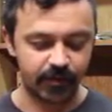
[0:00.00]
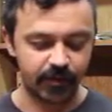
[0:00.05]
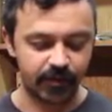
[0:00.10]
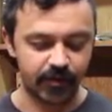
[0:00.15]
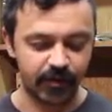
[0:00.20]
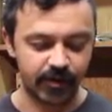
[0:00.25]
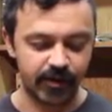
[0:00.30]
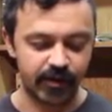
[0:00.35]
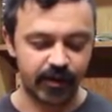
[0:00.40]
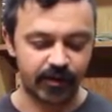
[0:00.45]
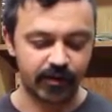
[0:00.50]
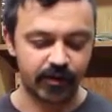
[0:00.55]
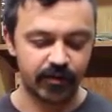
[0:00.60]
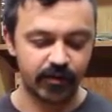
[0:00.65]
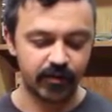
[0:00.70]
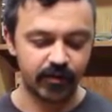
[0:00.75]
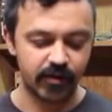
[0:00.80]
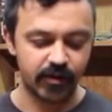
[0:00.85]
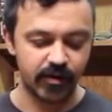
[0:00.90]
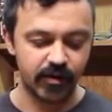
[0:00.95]
their
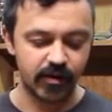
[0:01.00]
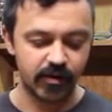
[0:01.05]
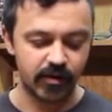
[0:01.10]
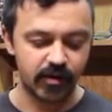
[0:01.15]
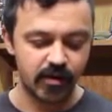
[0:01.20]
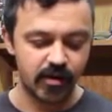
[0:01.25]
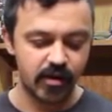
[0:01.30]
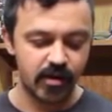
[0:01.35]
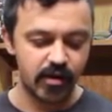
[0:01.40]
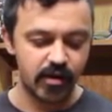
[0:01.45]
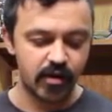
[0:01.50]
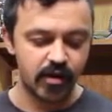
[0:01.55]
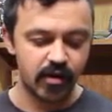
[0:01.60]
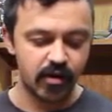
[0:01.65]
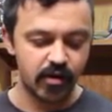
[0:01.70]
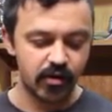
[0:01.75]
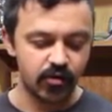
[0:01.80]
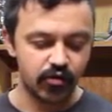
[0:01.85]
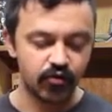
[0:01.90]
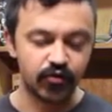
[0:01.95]

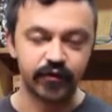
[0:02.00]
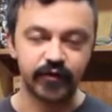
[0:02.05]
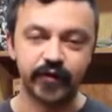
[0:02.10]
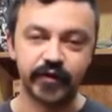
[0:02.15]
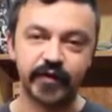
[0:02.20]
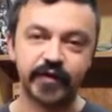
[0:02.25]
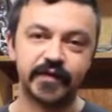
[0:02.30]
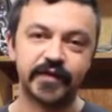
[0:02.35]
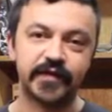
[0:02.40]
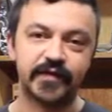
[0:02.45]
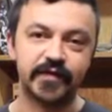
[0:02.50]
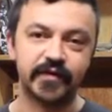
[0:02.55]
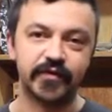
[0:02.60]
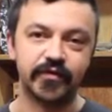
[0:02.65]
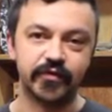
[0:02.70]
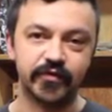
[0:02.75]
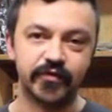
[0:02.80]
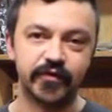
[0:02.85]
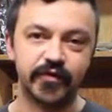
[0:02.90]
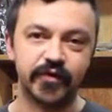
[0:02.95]
usefulness as a
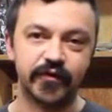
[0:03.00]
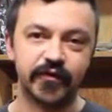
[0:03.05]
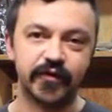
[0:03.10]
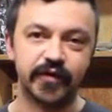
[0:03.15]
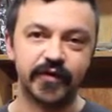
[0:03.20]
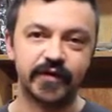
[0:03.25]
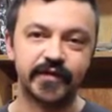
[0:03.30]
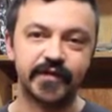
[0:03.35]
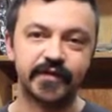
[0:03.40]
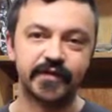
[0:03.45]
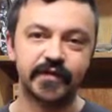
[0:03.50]
glue surface,